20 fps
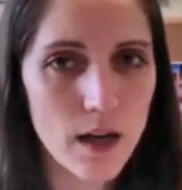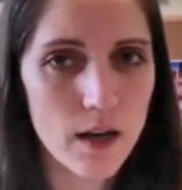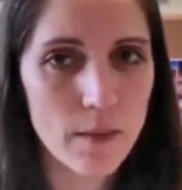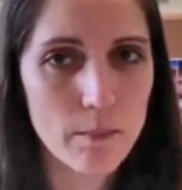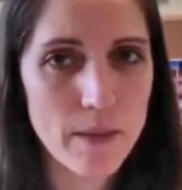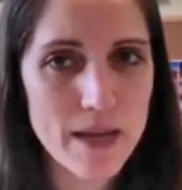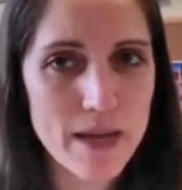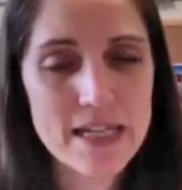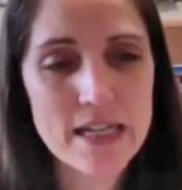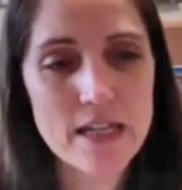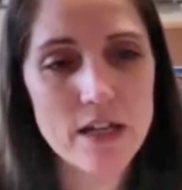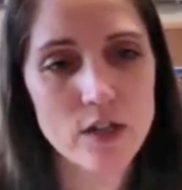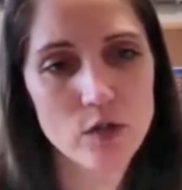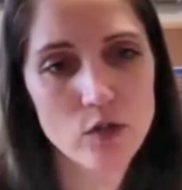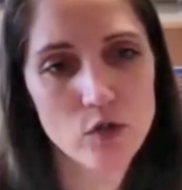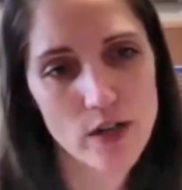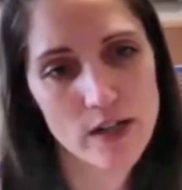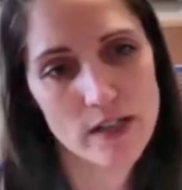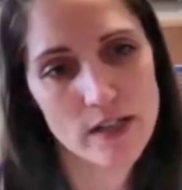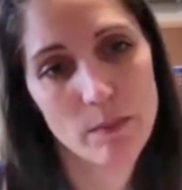making it
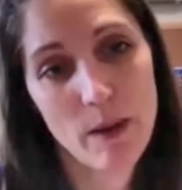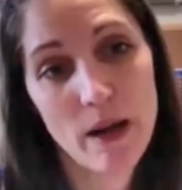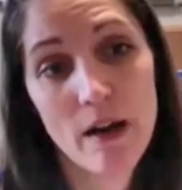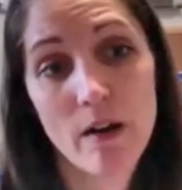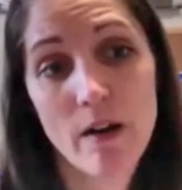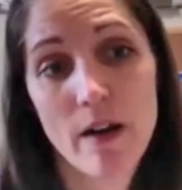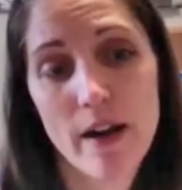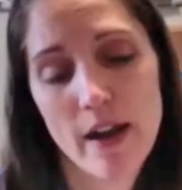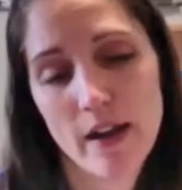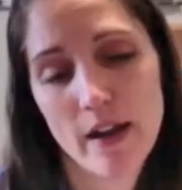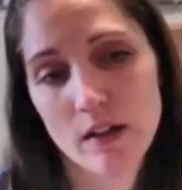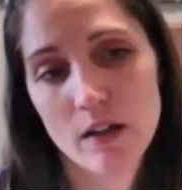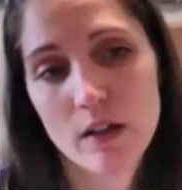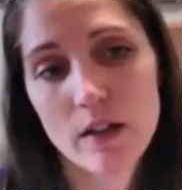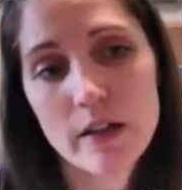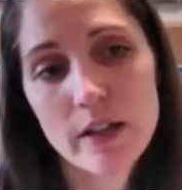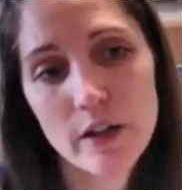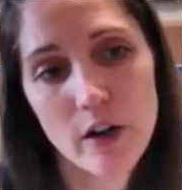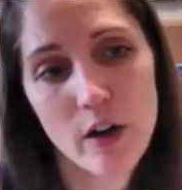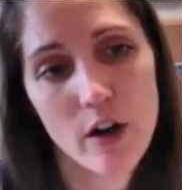transparent and
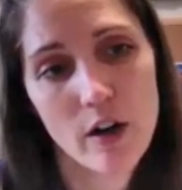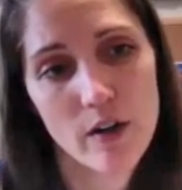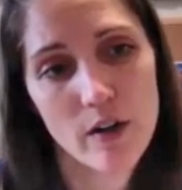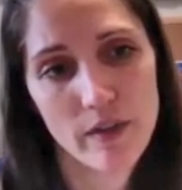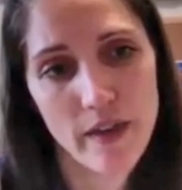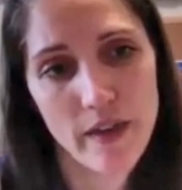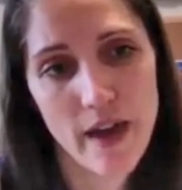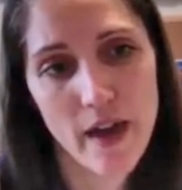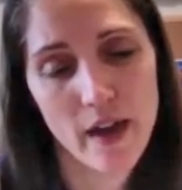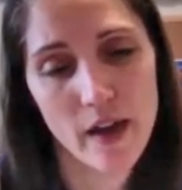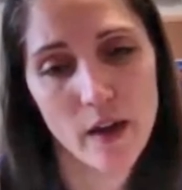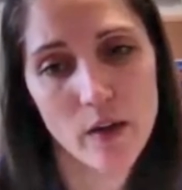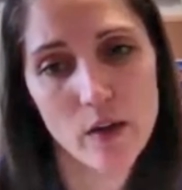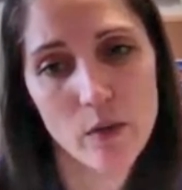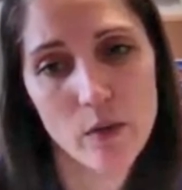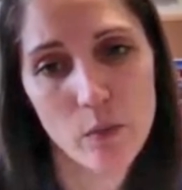clear that